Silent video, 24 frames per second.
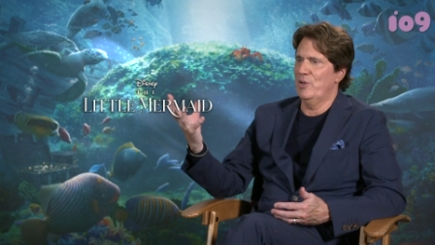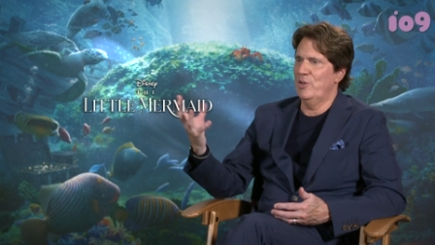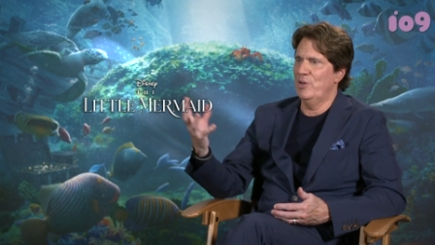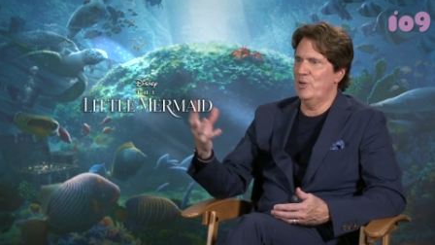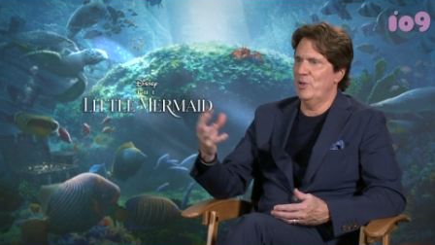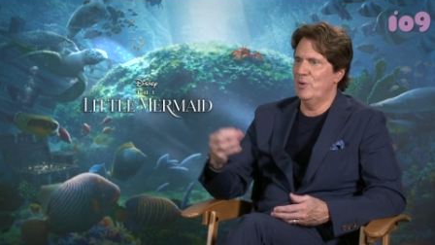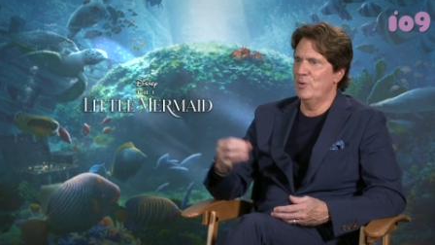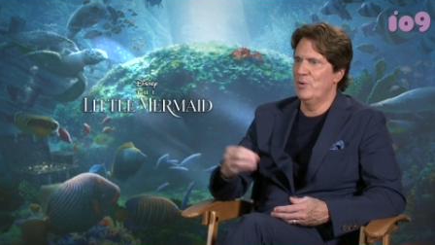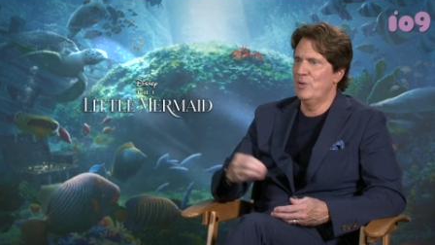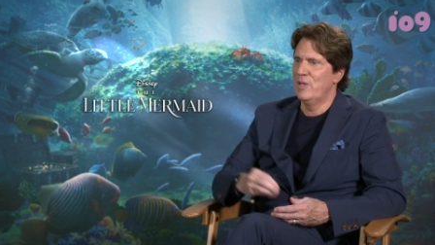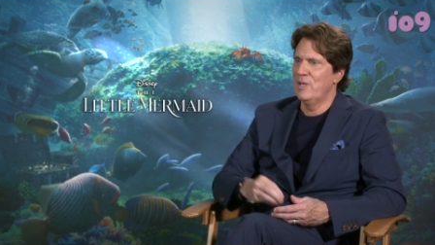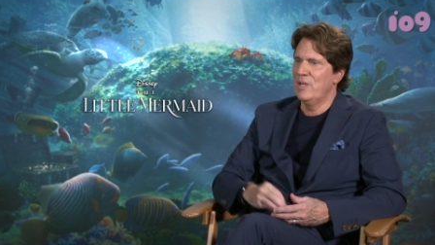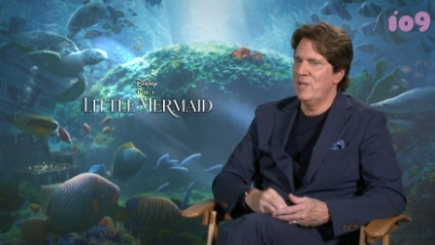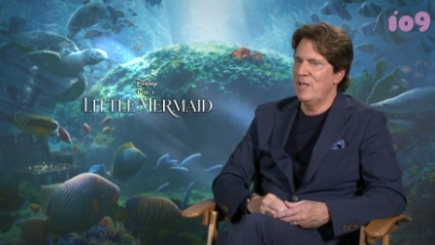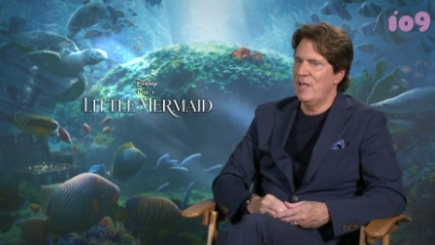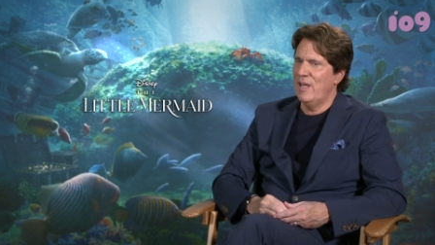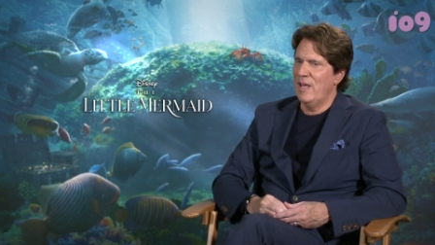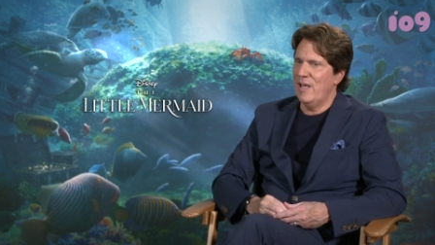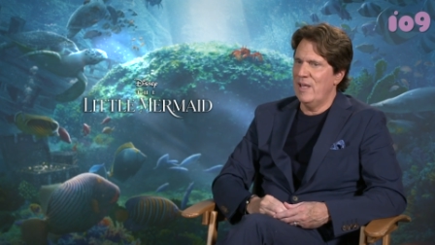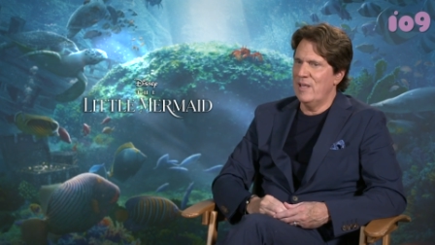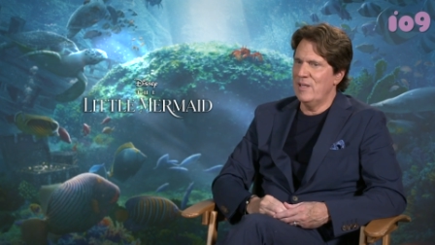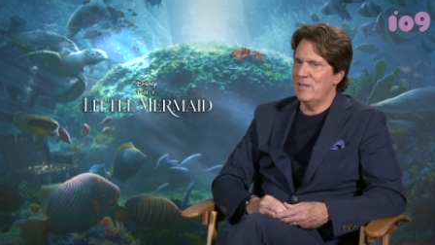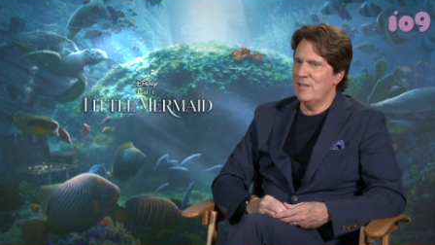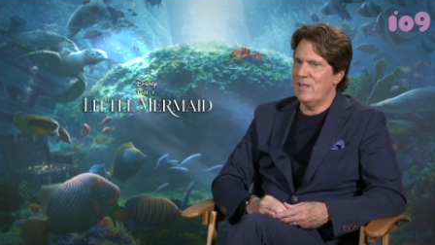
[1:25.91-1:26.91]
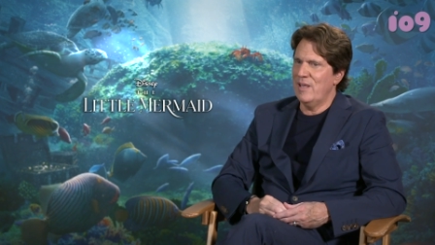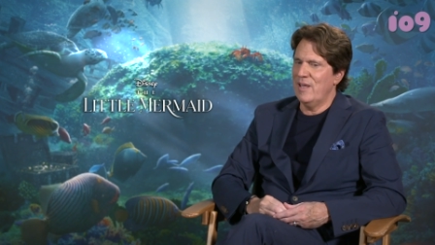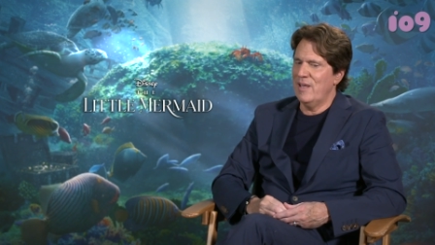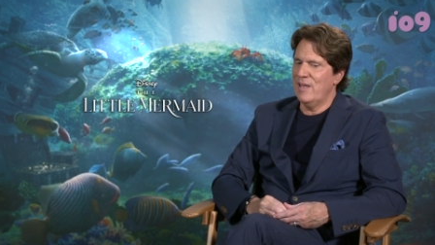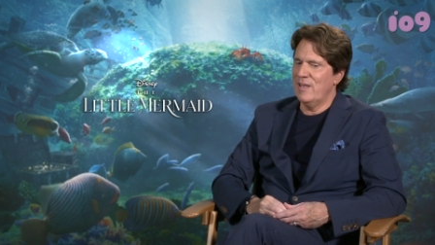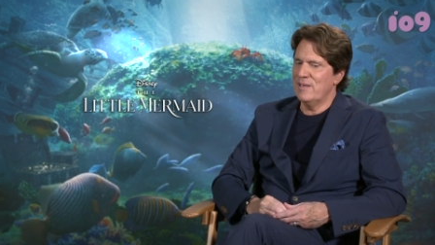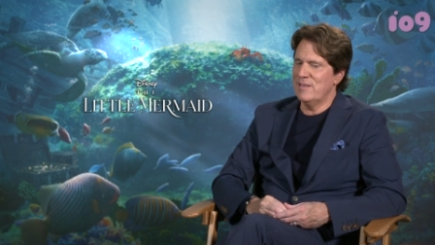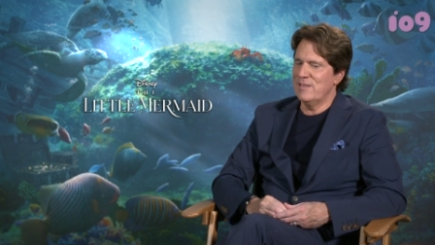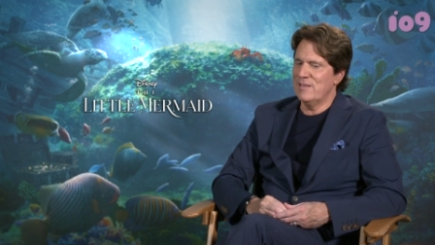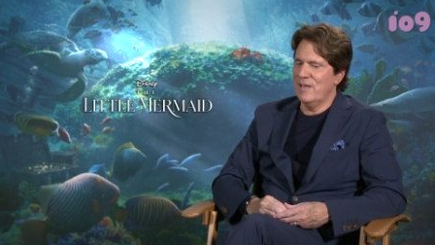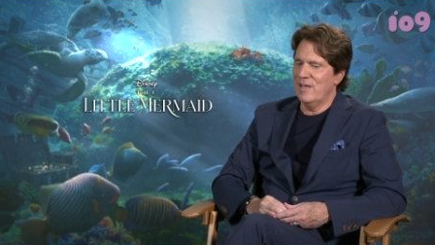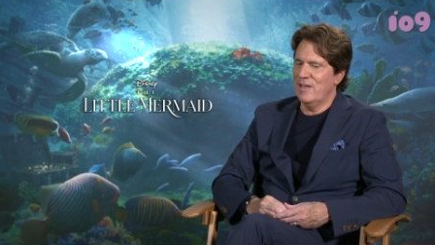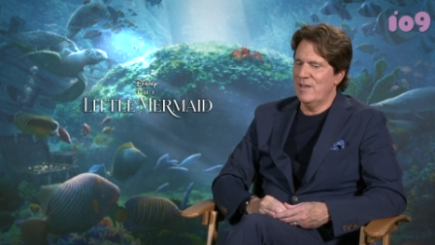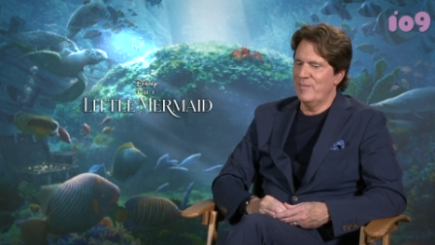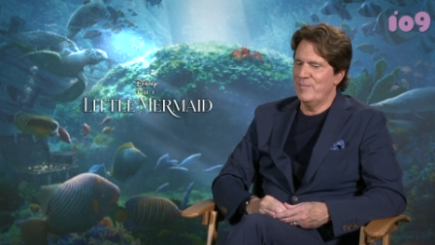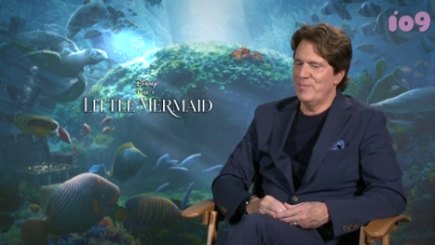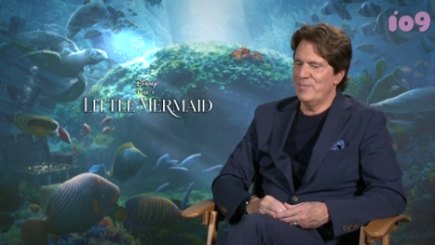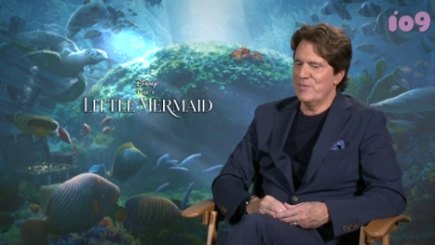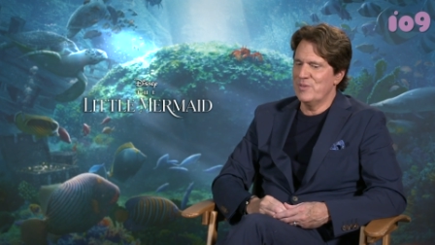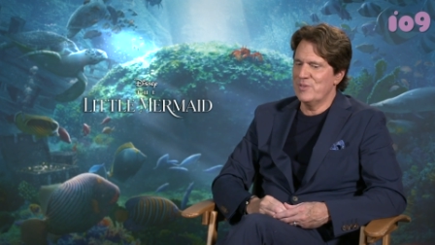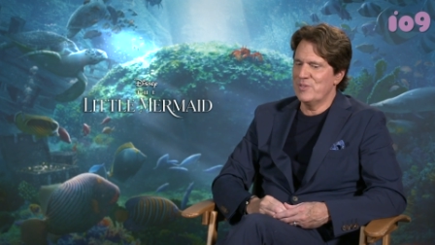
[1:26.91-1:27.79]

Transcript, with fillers: You know, and and um,